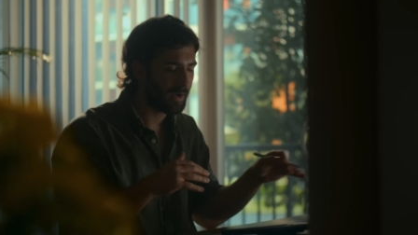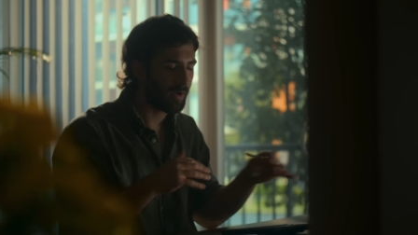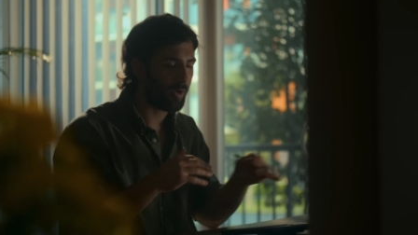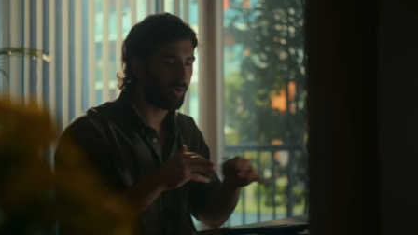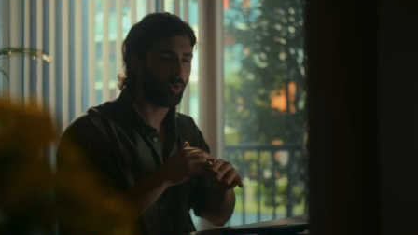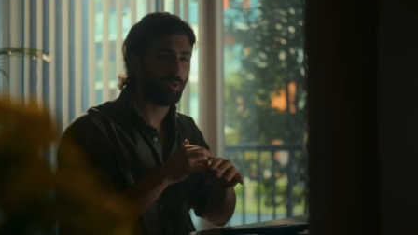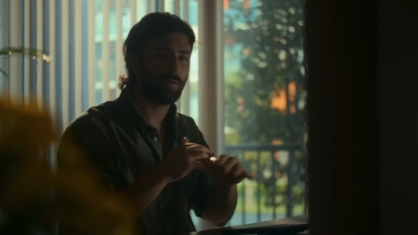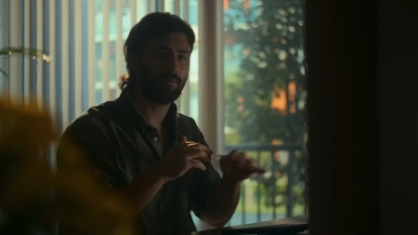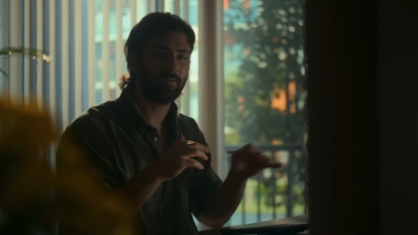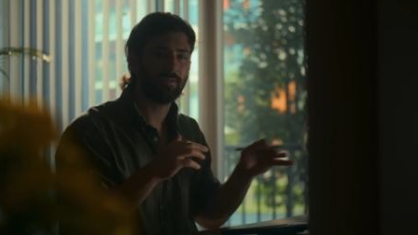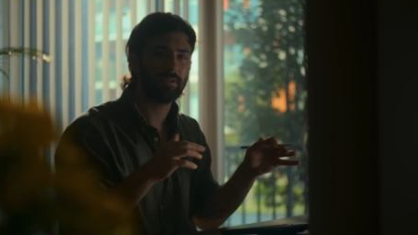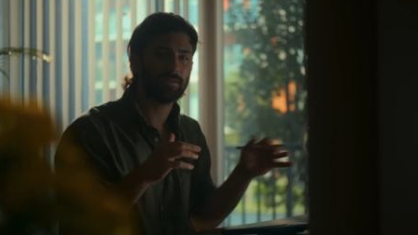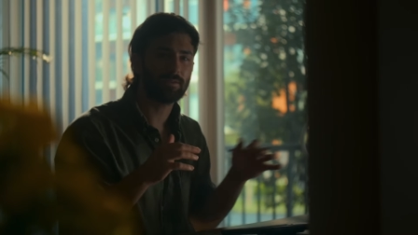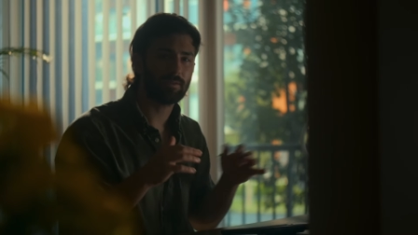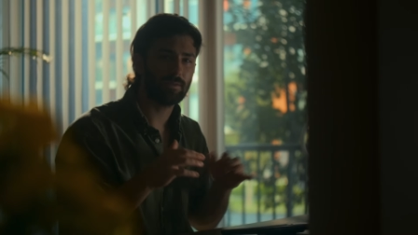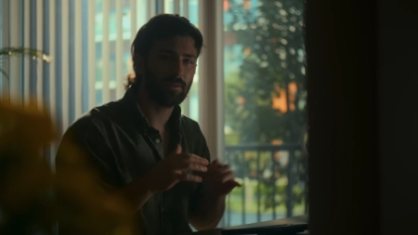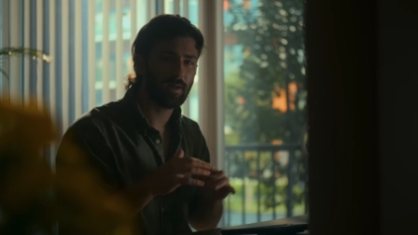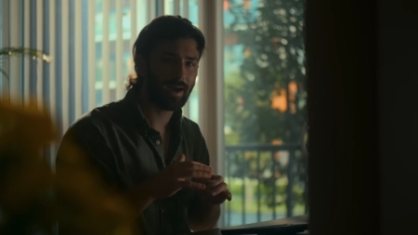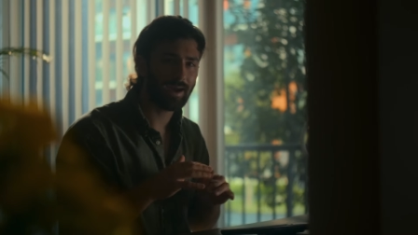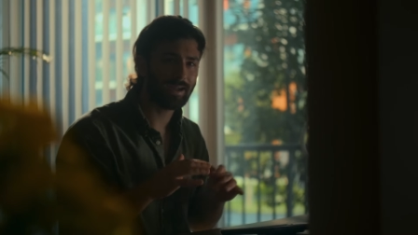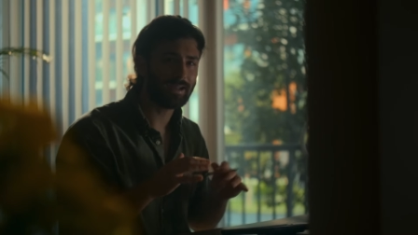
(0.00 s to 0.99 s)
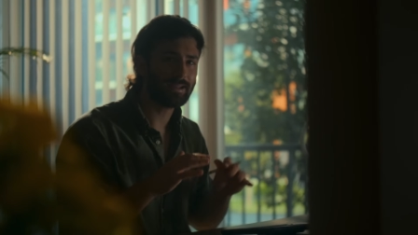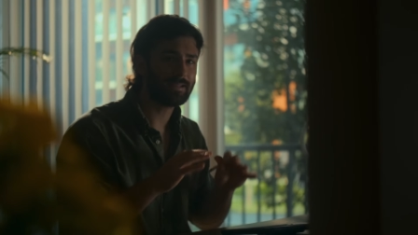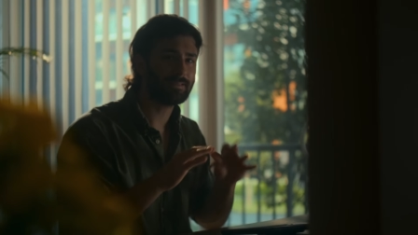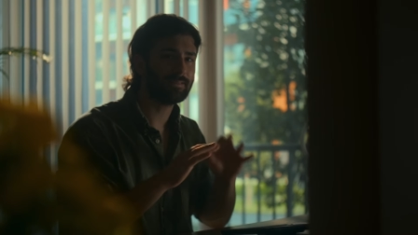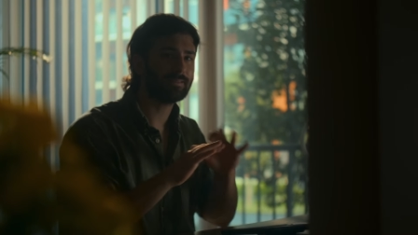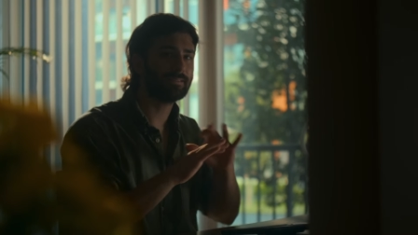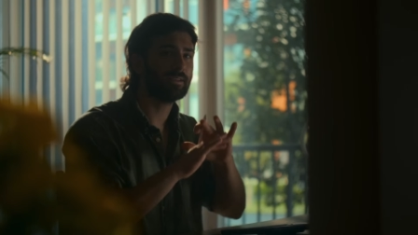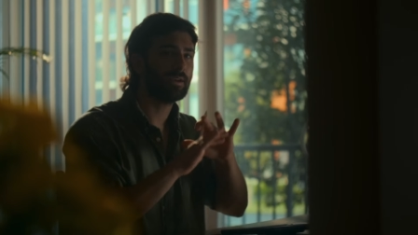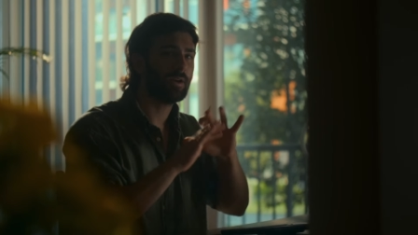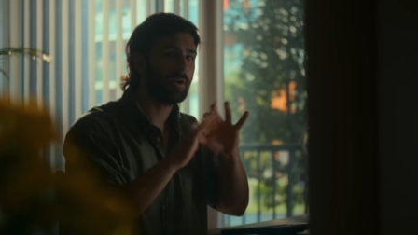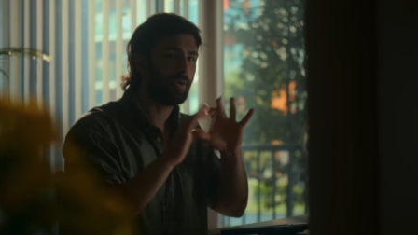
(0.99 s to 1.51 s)
all of these
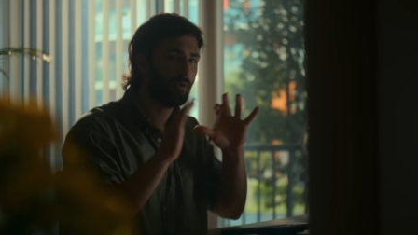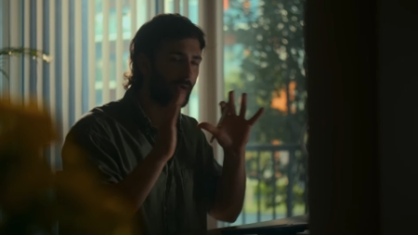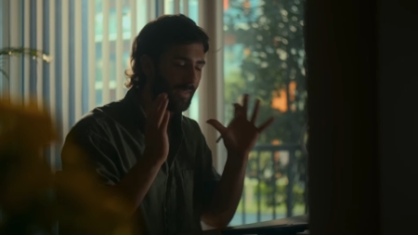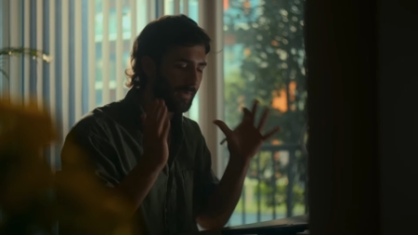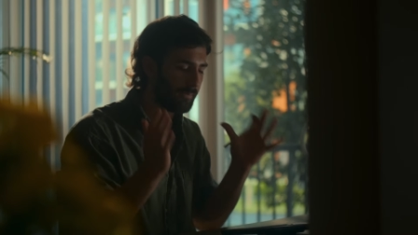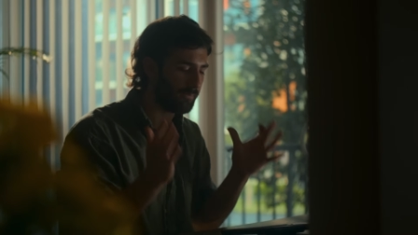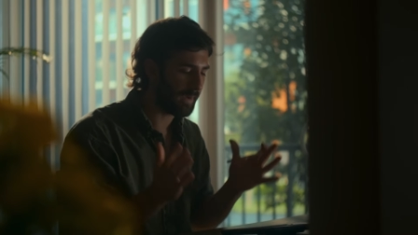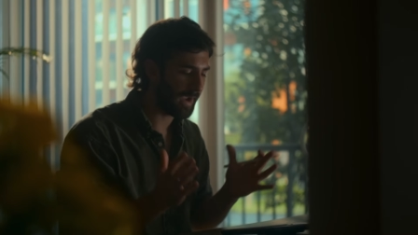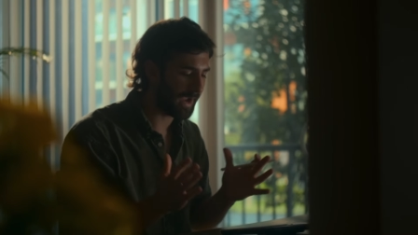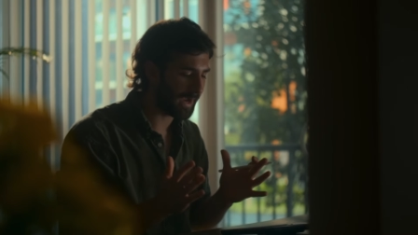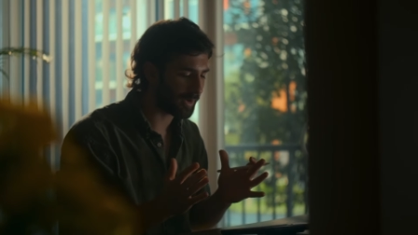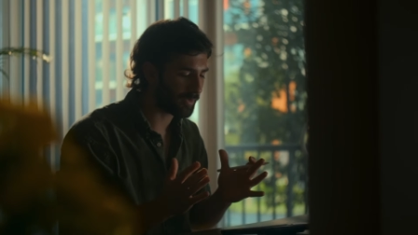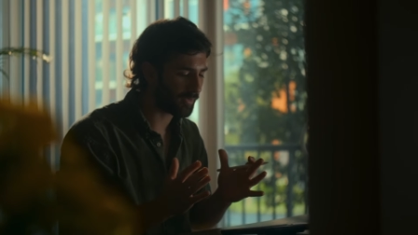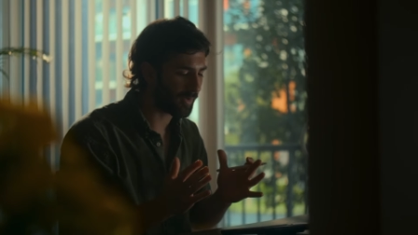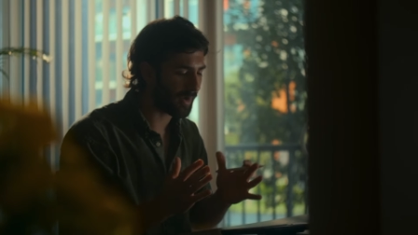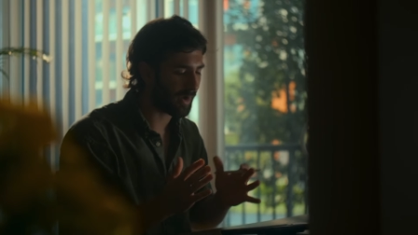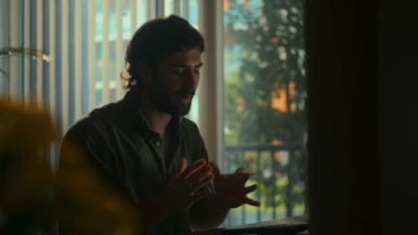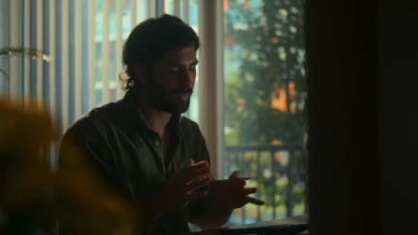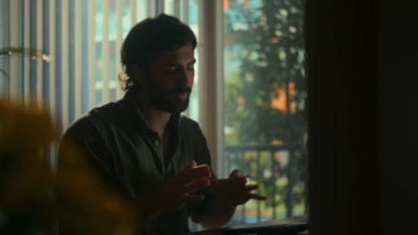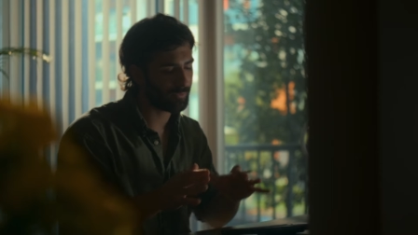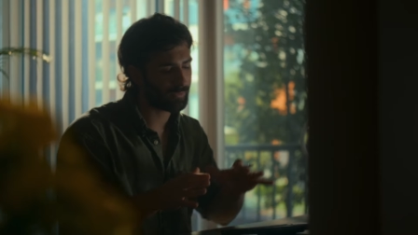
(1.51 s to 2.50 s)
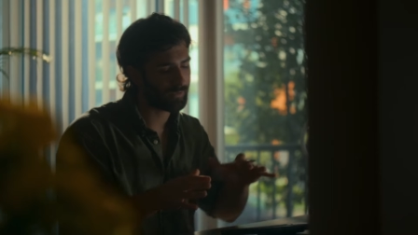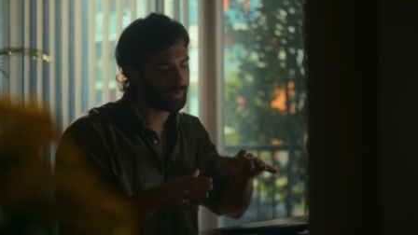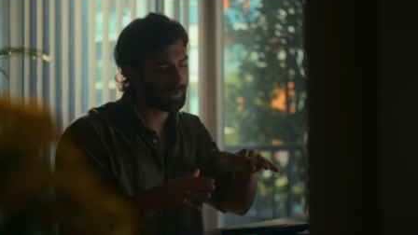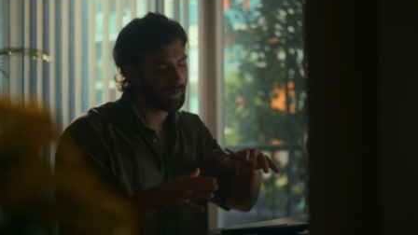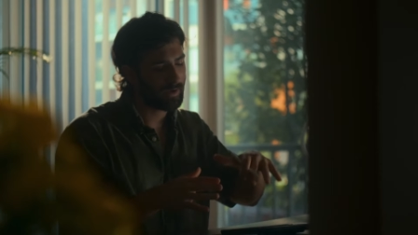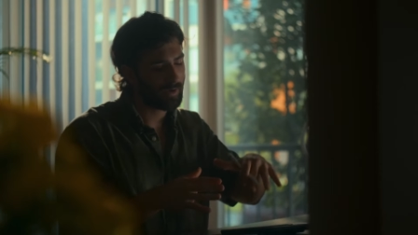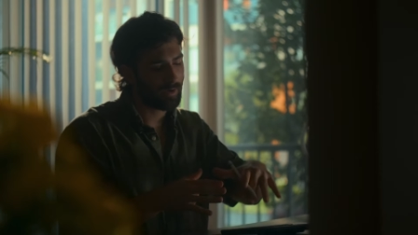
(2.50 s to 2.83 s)
lines on the background,